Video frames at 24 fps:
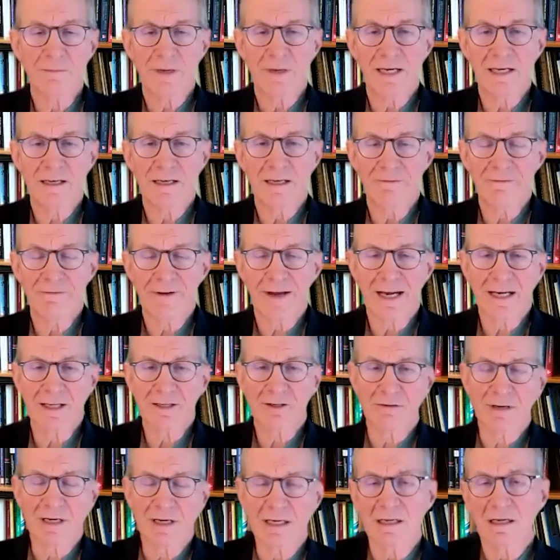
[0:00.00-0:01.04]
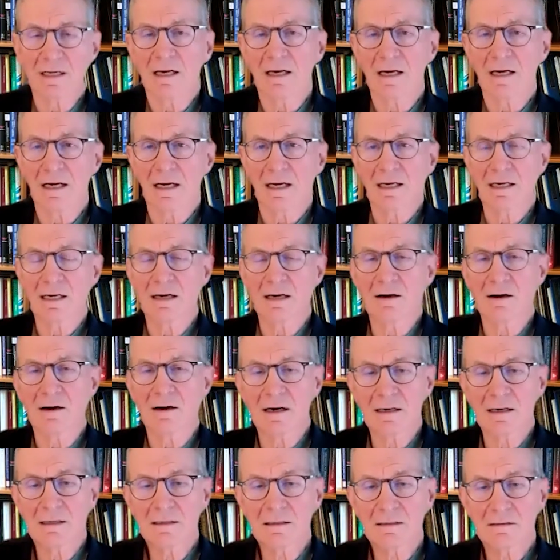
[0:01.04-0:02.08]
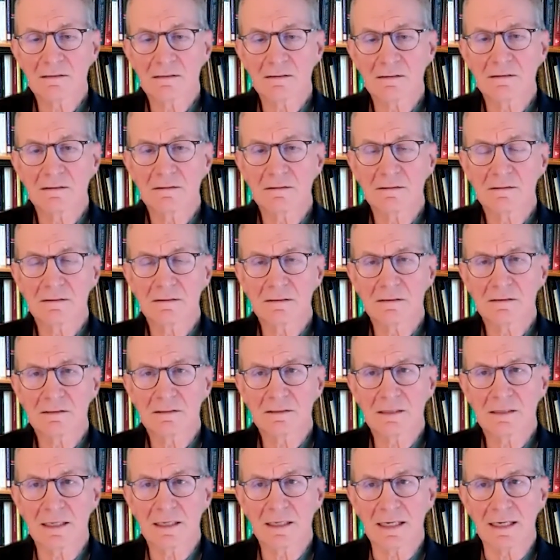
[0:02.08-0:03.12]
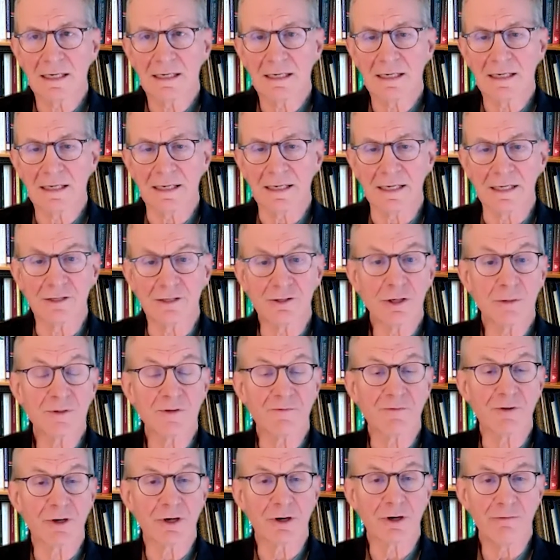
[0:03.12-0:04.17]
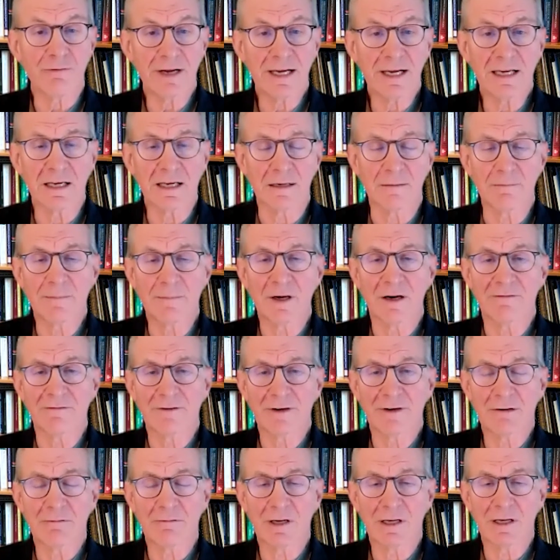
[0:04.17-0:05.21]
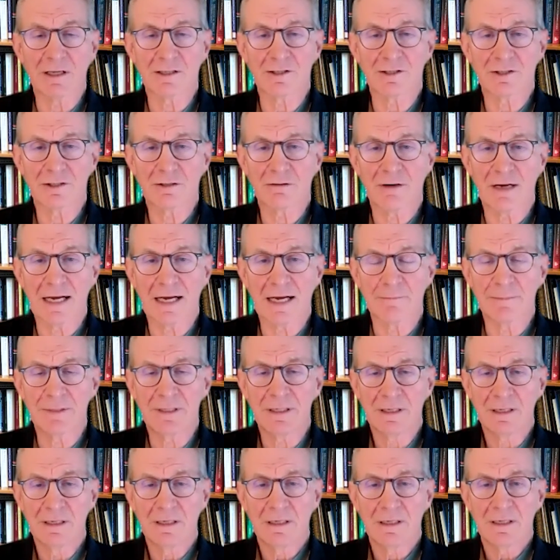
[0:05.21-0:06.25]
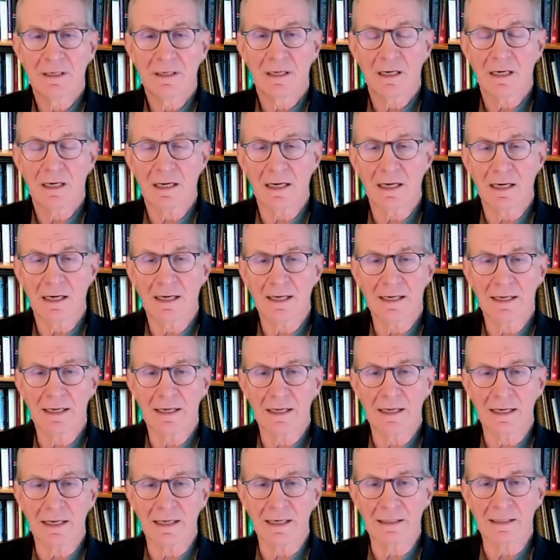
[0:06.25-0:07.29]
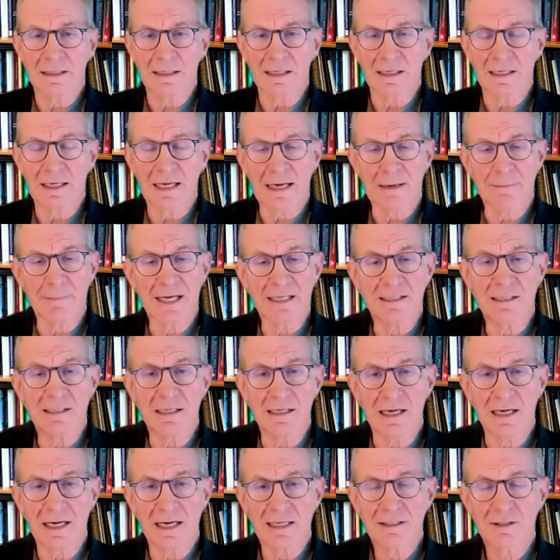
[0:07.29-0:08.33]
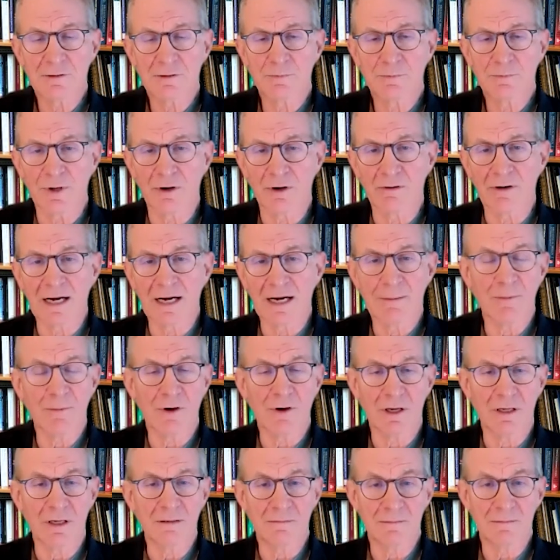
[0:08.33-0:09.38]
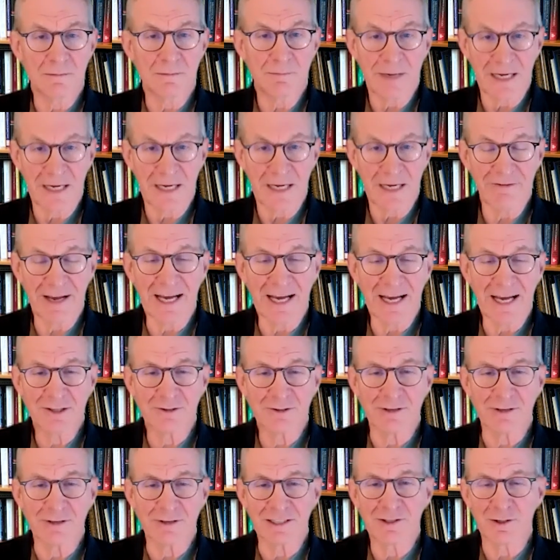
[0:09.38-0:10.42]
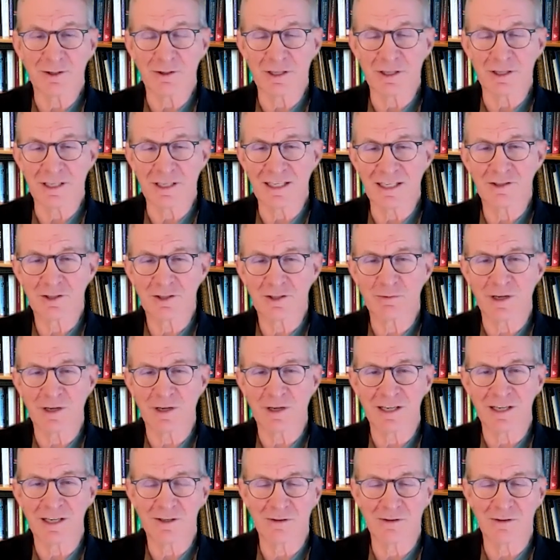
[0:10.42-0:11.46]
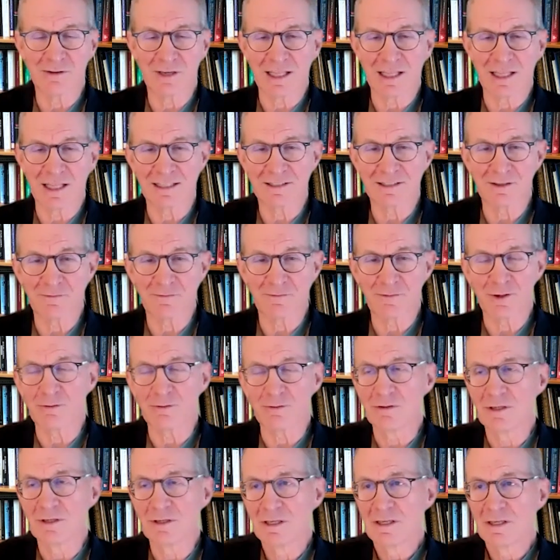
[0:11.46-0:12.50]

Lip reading: of manufacturing are, in terms of a curriculum, are very well described in the MITx program on manufacturing. So the easiest way to do it, I think, is if you